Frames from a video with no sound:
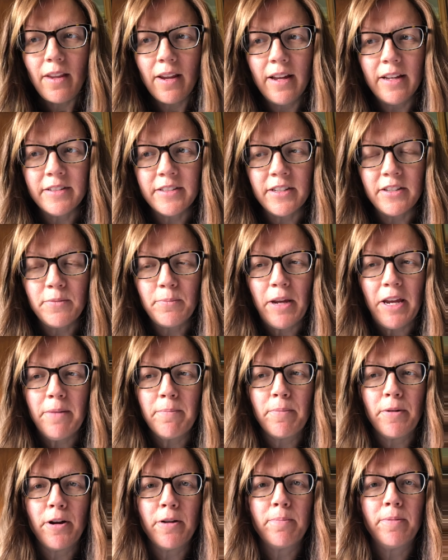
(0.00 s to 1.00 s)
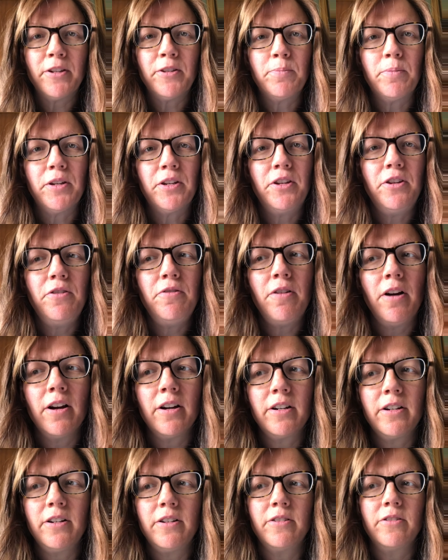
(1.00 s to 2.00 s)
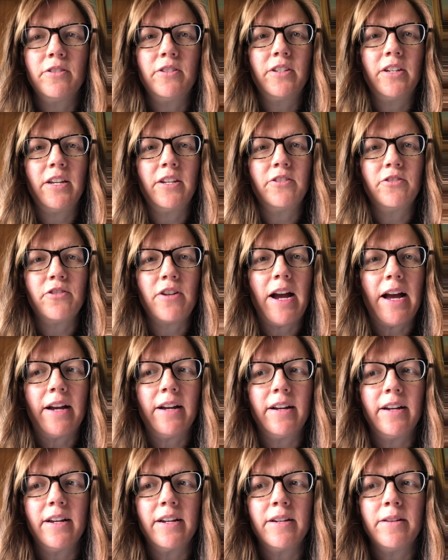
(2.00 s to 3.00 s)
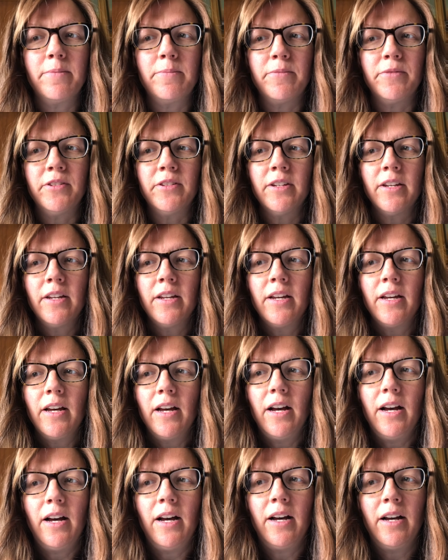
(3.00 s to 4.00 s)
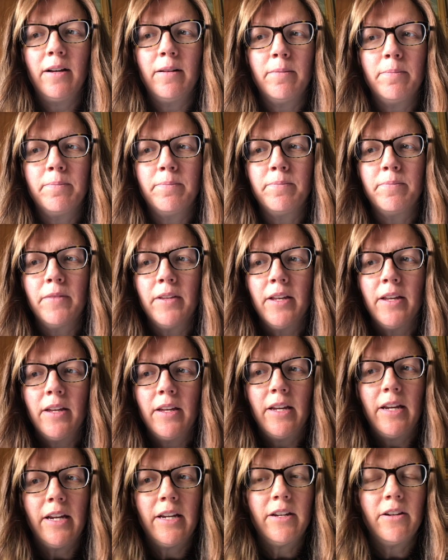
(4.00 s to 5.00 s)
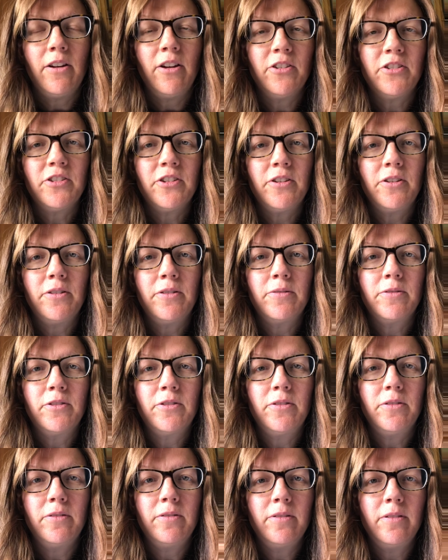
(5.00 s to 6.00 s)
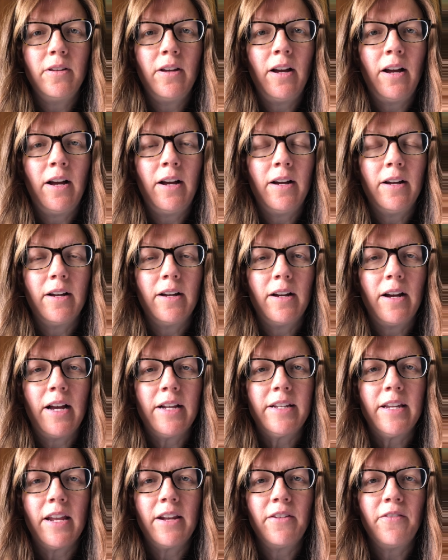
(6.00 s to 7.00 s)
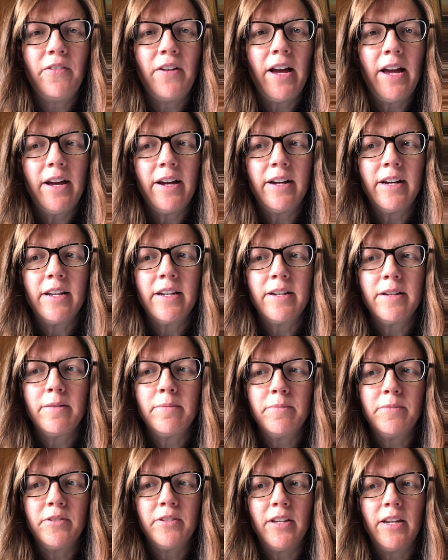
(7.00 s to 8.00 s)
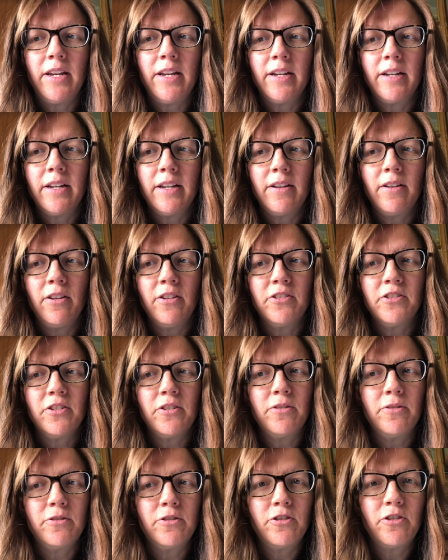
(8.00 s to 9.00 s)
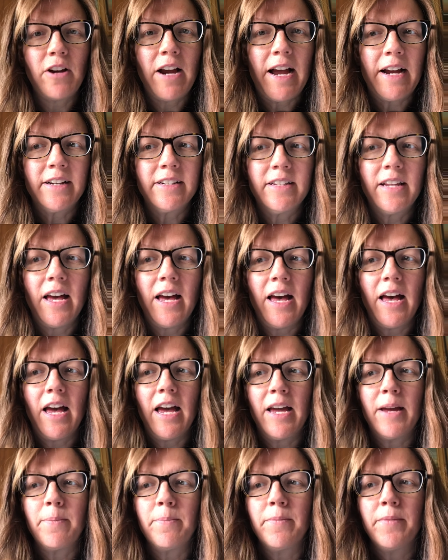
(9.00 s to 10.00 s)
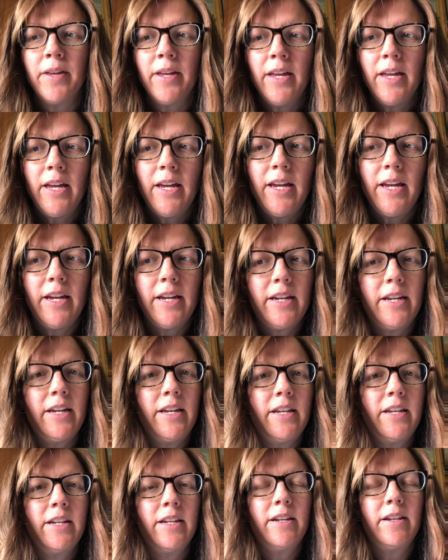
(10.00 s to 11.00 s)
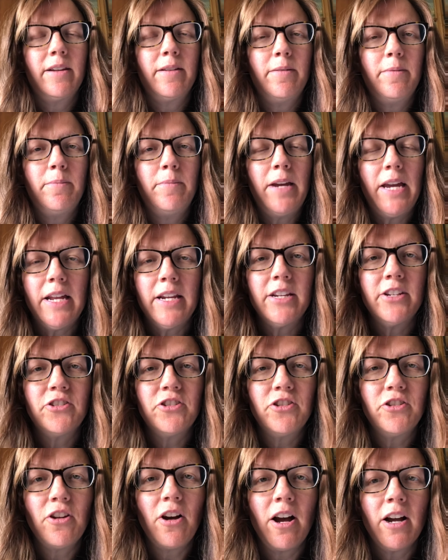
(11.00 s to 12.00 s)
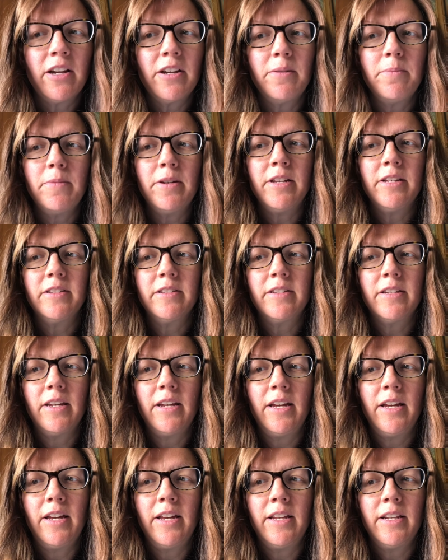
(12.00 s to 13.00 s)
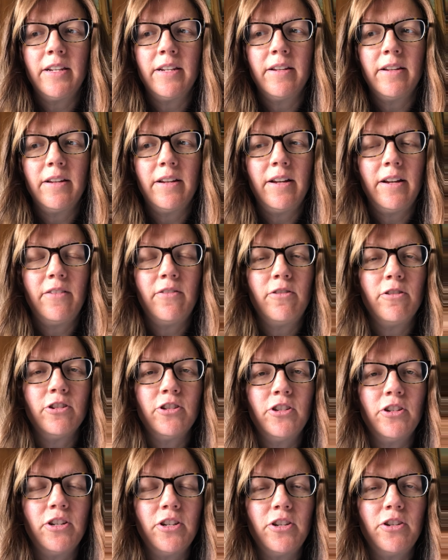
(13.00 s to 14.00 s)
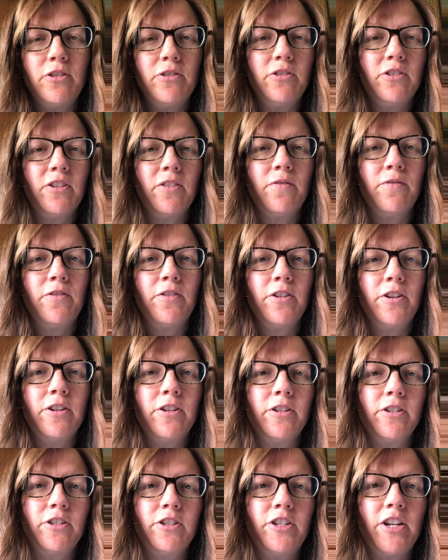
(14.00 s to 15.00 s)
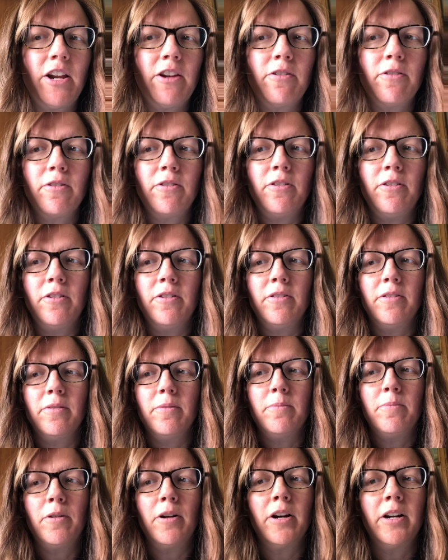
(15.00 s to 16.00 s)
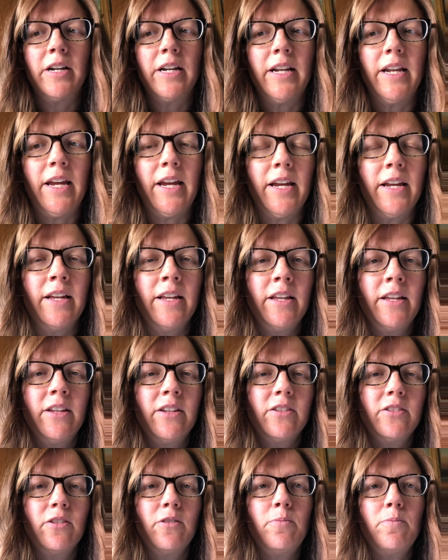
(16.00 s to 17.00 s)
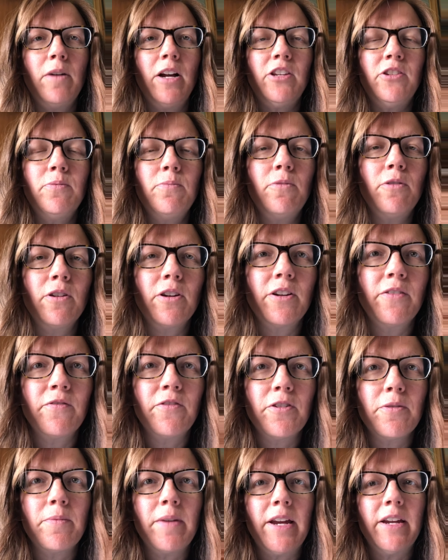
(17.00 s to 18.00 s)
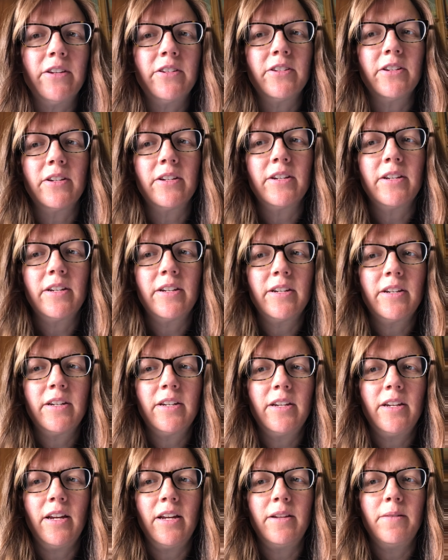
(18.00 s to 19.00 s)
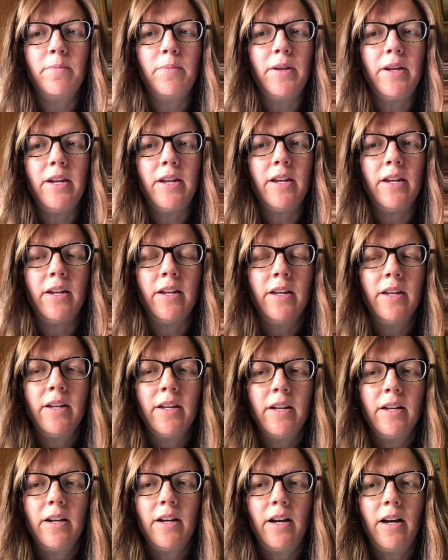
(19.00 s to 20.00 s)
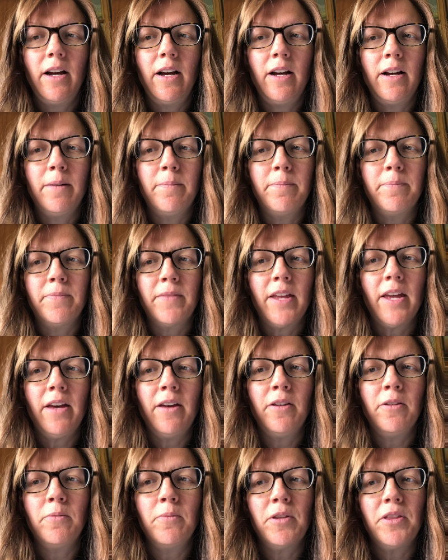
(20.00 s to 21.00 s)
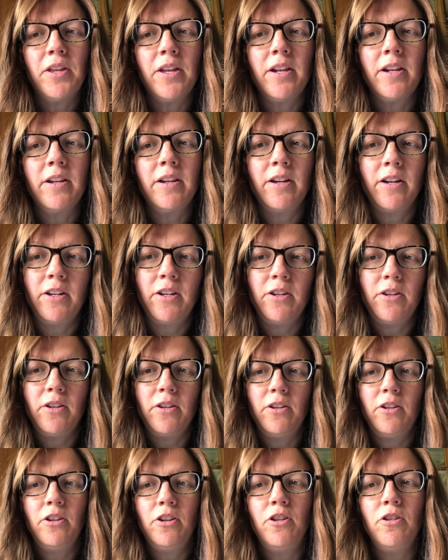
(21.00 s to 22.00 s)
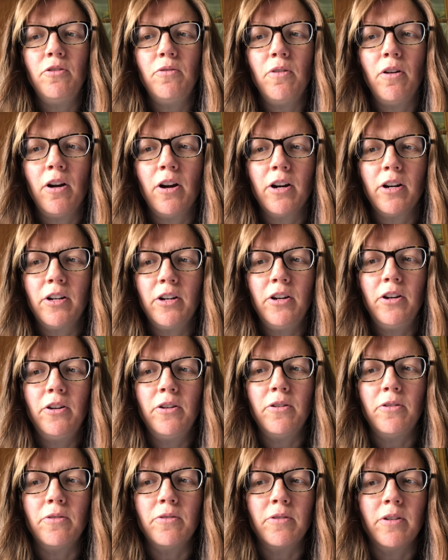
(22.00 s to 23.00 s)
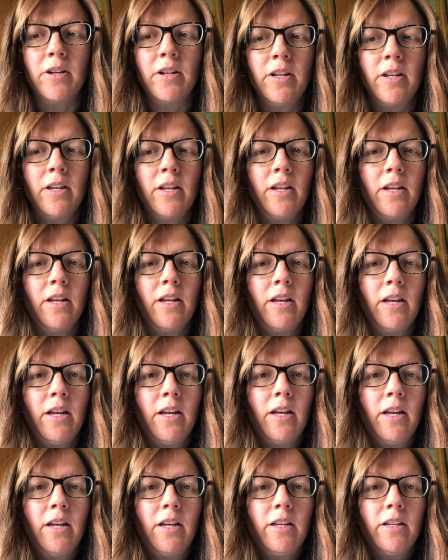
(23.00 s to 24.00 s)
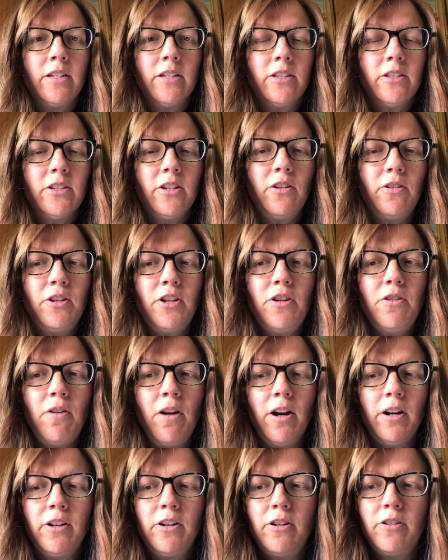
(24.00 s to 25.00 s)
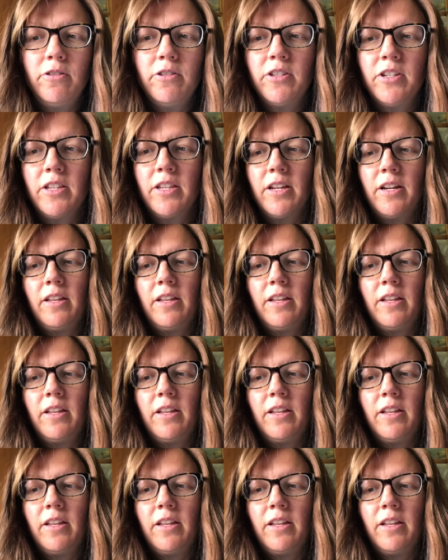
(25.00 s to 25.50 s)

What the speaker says: as its main purpose, but QR codes can track items. It can also identify items. It can also track time. It can manage documents, and of course you can use them for general marketing. So much more information can be held within a QR code. So QR codes in the